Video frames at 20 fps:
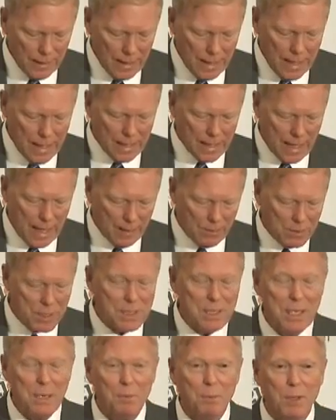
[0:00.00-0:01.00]
And I
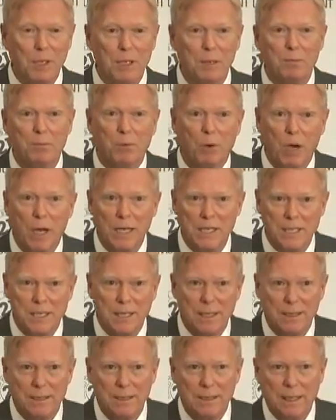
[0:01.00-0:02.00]
was deeply
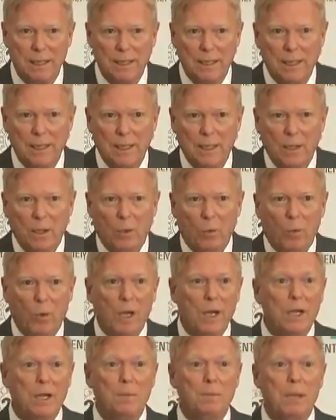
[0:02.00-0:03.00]
impressed and
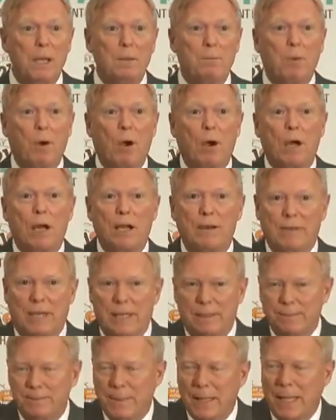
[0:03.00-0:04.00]
wanted to be a part of
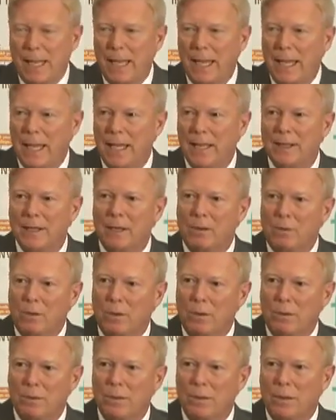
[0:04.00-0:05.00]
it. And there
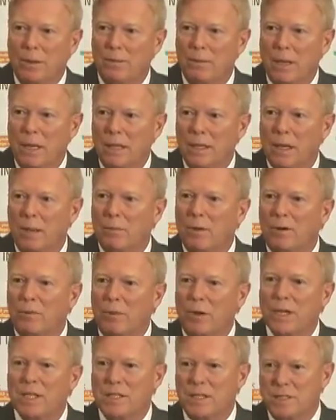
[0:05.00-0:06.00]
were a number
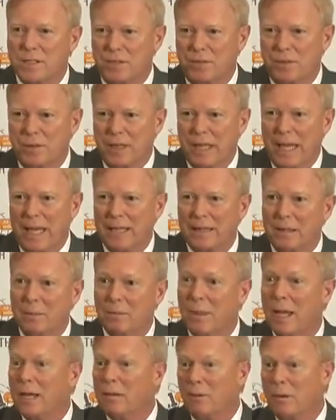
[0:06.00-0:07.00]
of reasons for that. The
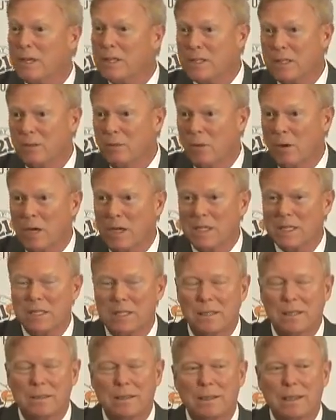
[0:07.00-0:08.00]
main reason was
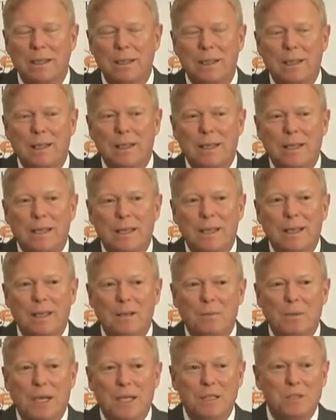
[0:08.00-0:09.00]
that
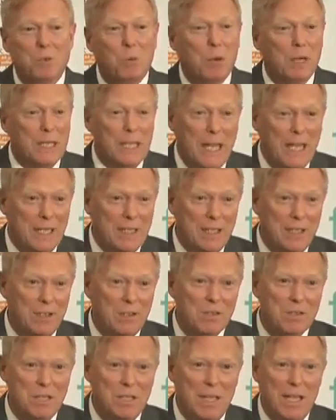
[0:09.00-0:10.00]
in my 28
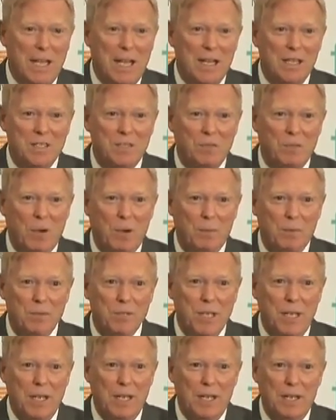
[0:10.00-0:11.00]
years in the House of
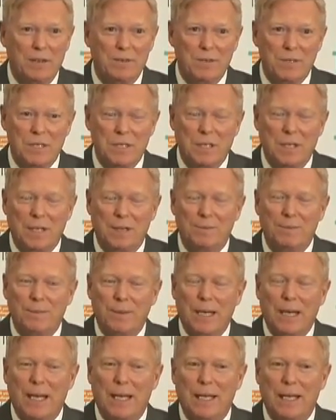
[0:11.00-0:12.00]
Representatives,
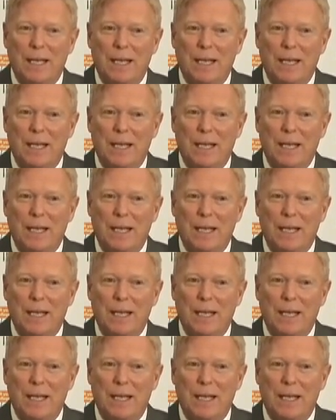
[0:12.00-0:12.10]
I